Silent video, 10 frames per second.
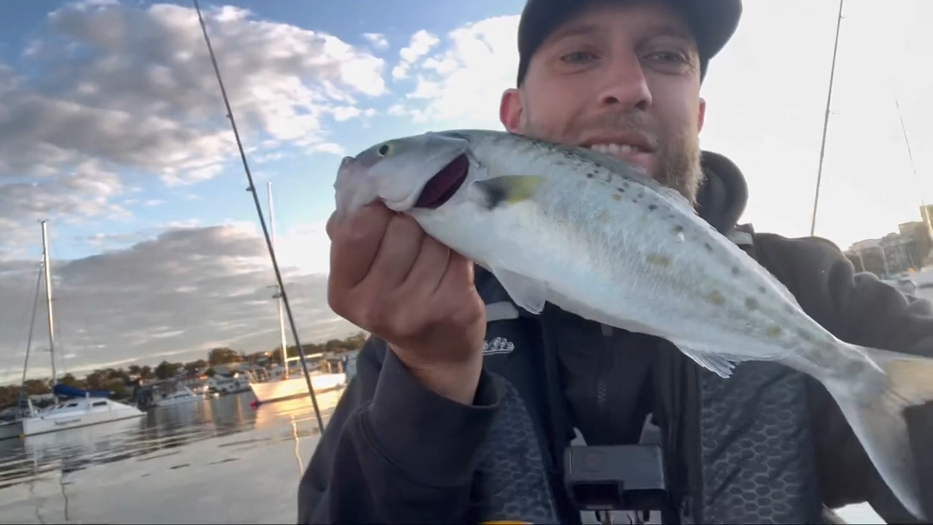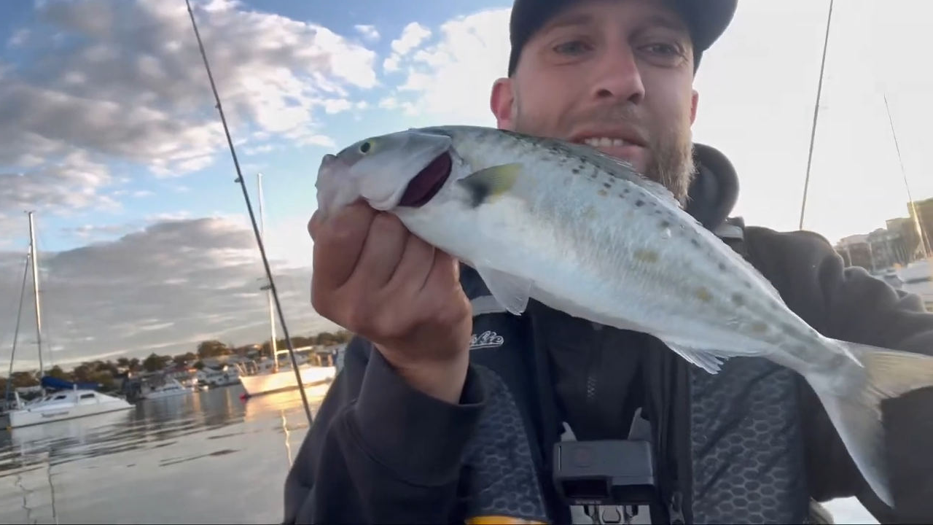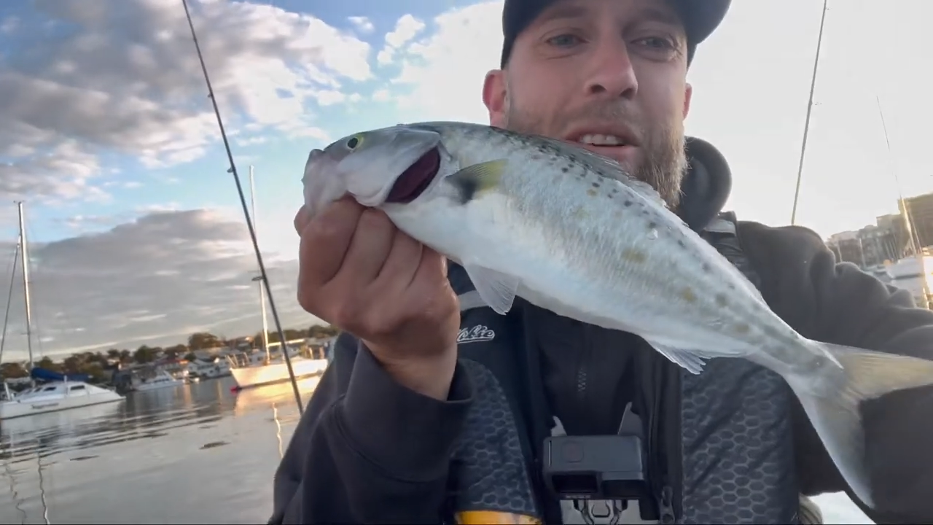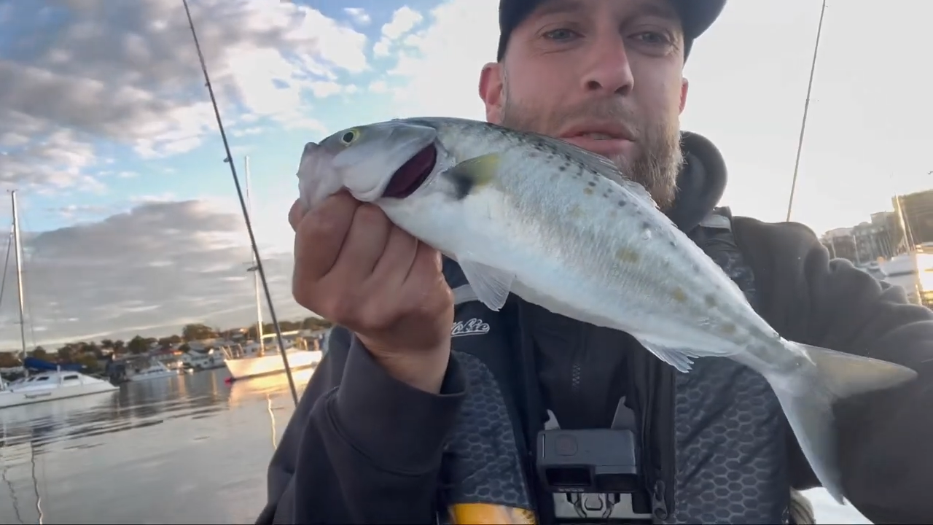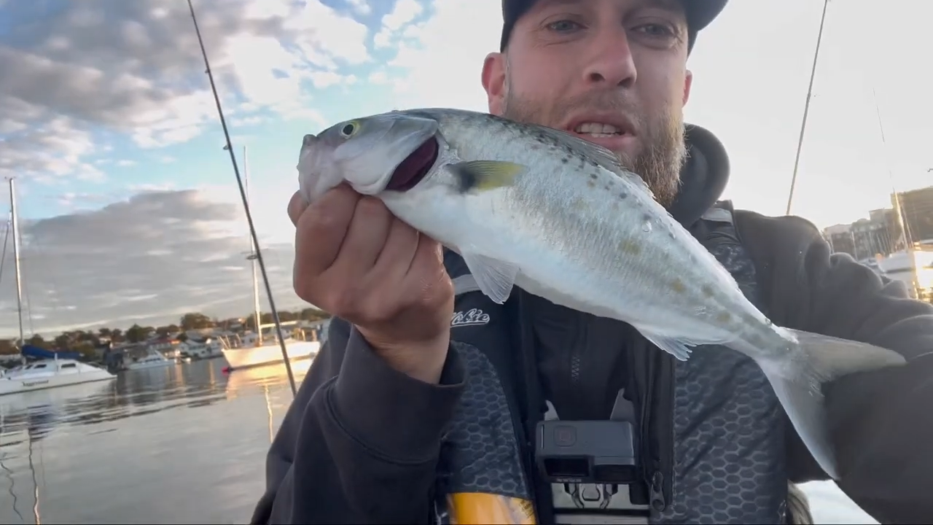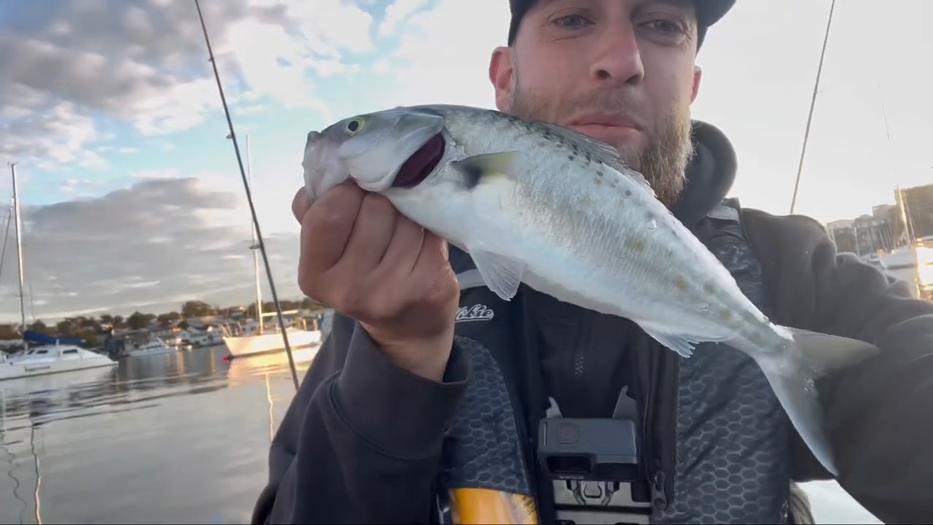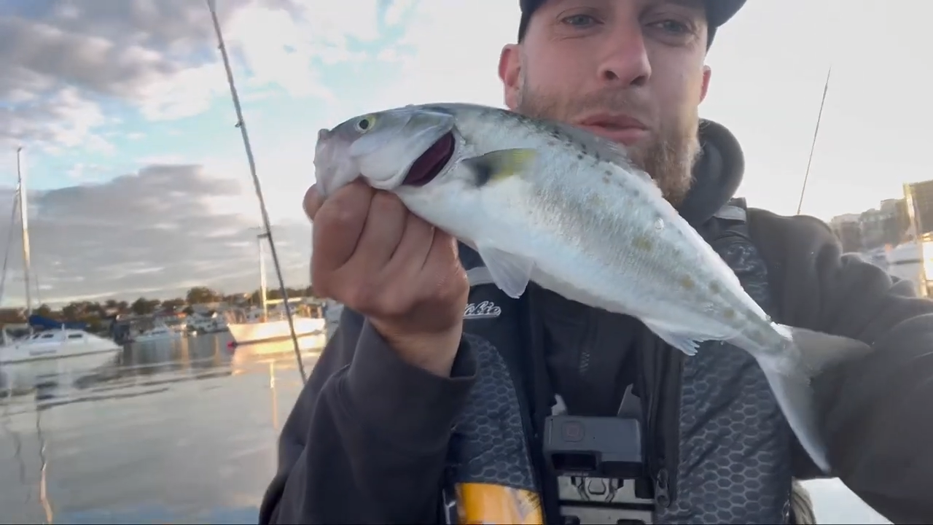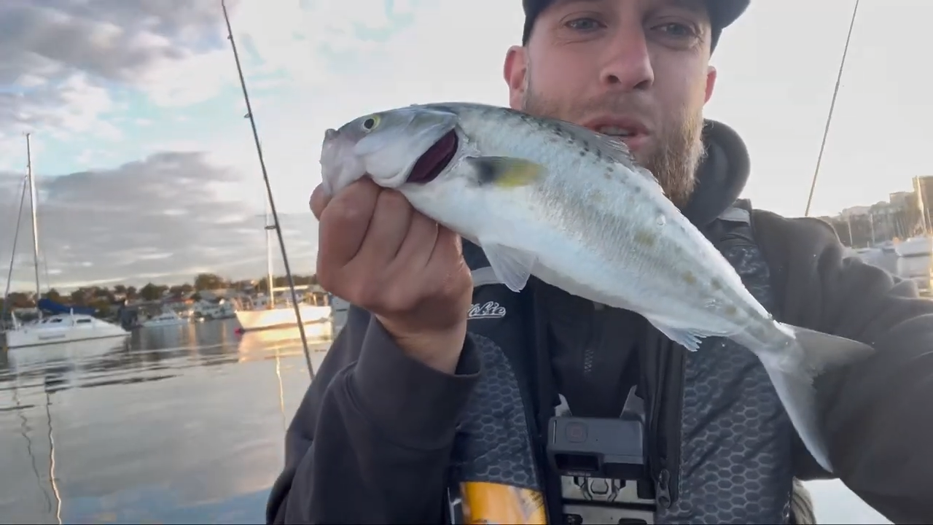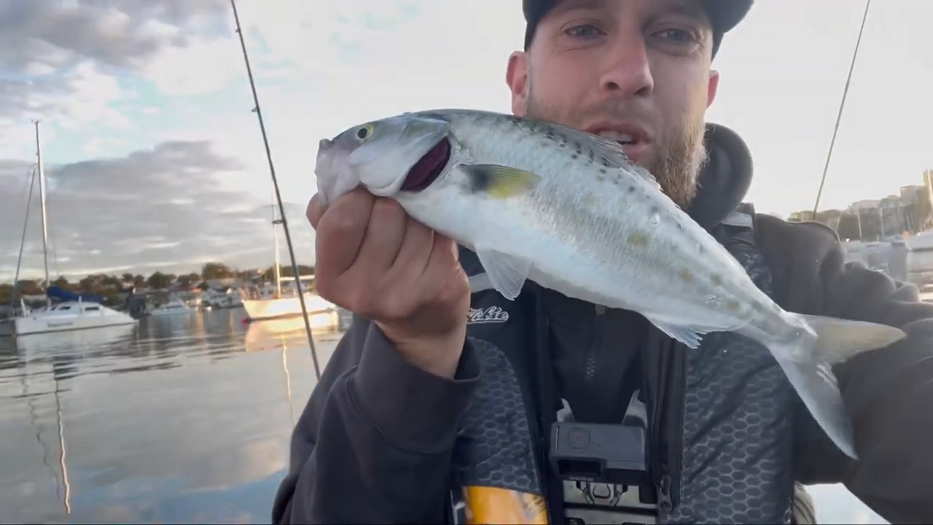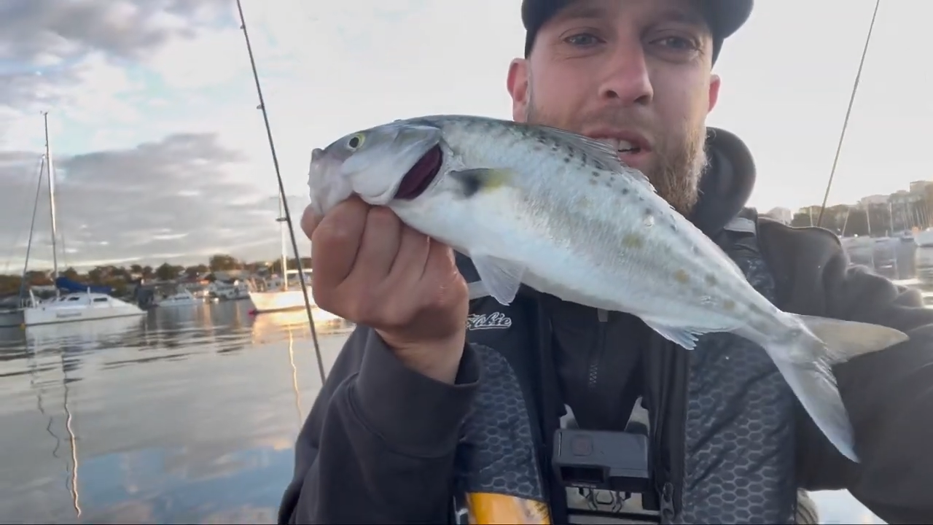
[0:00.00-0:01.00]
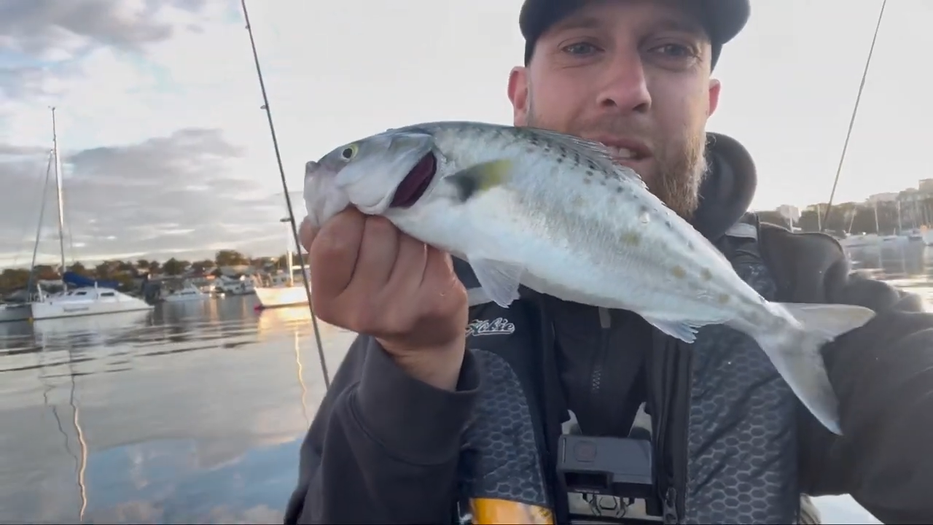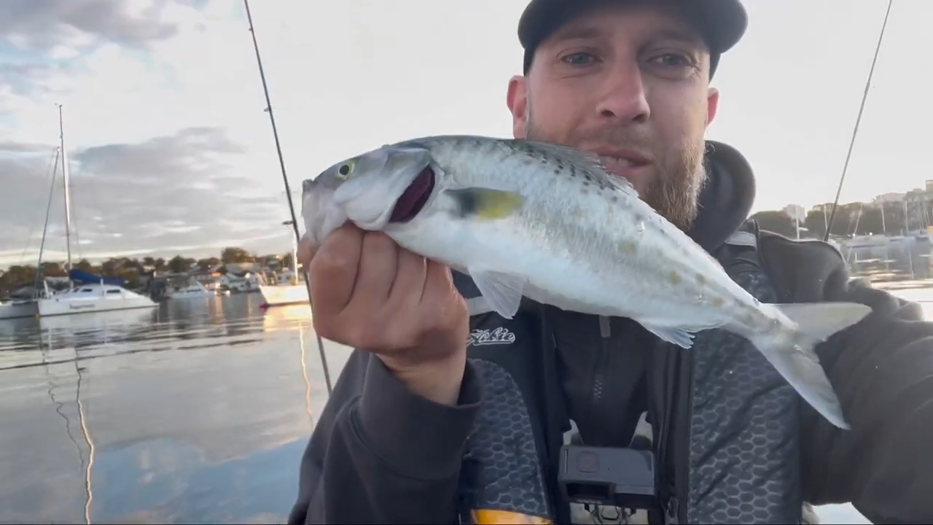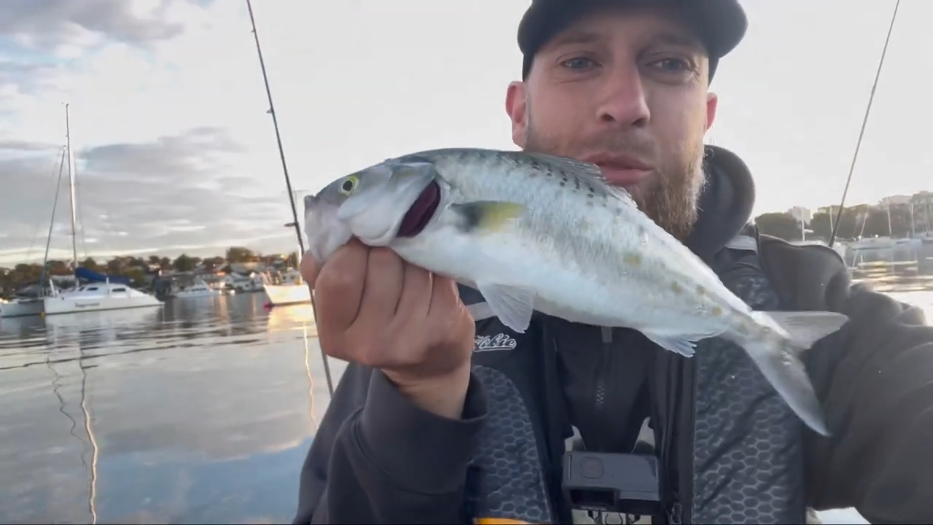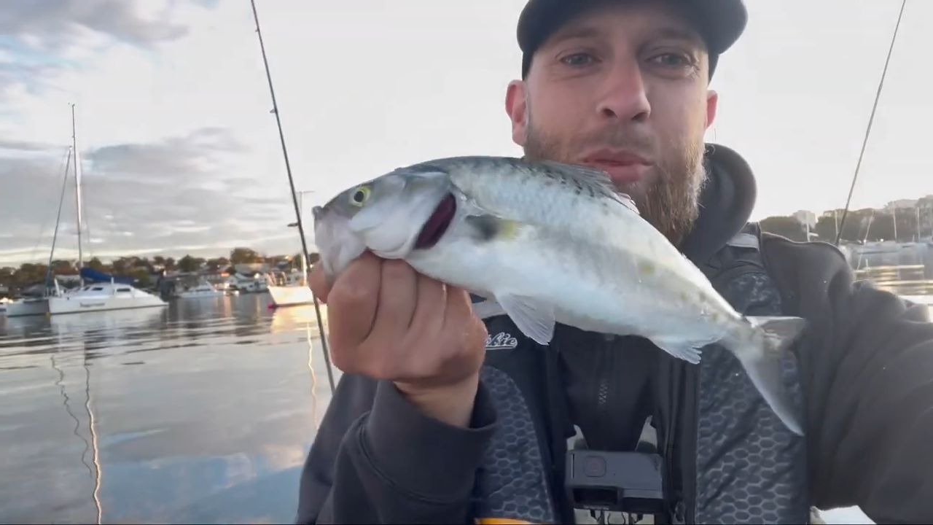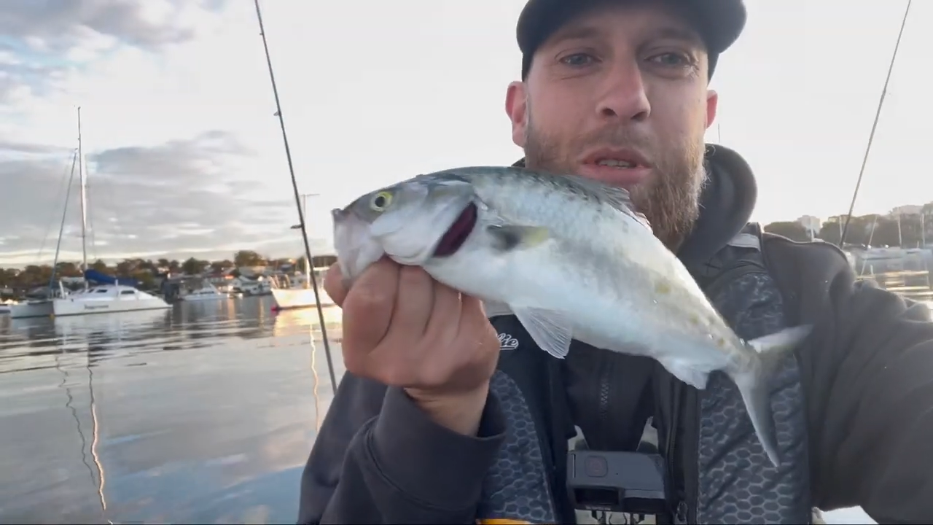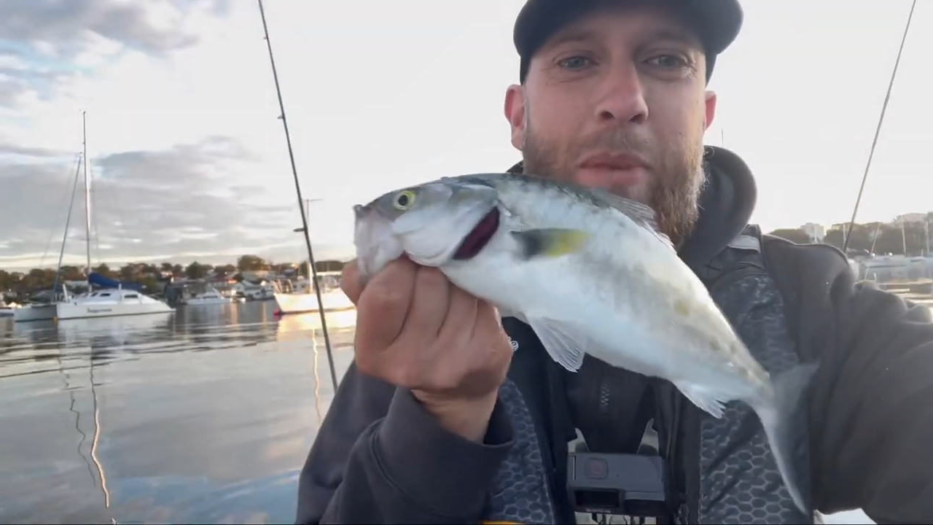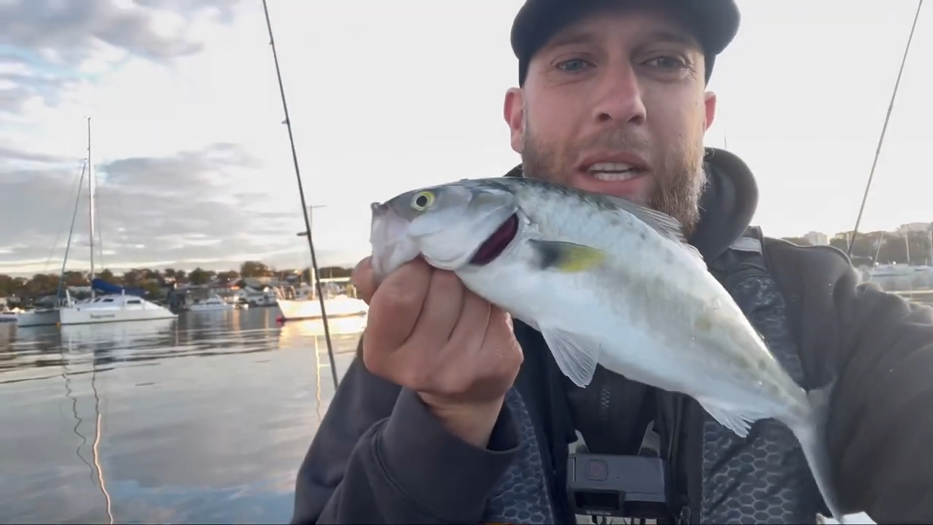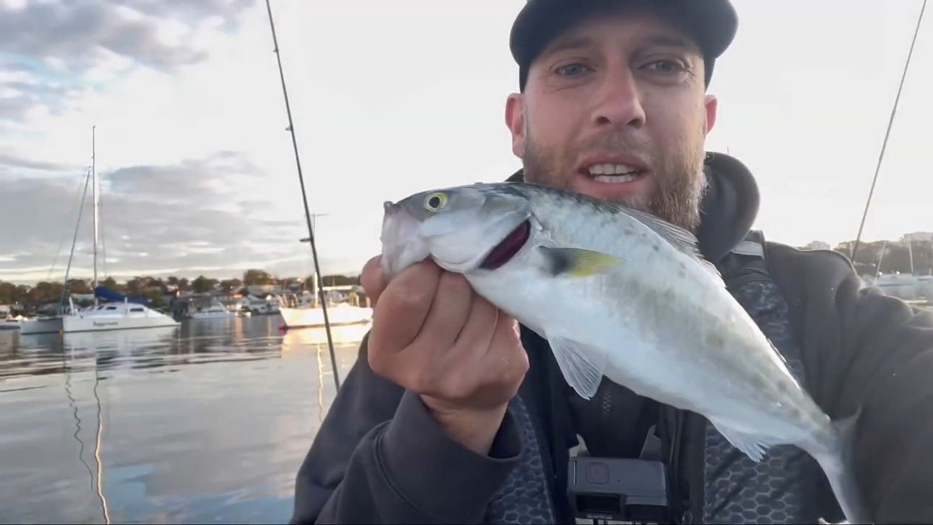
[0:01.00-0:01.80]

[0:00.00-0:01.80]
very small guy. We'll put him back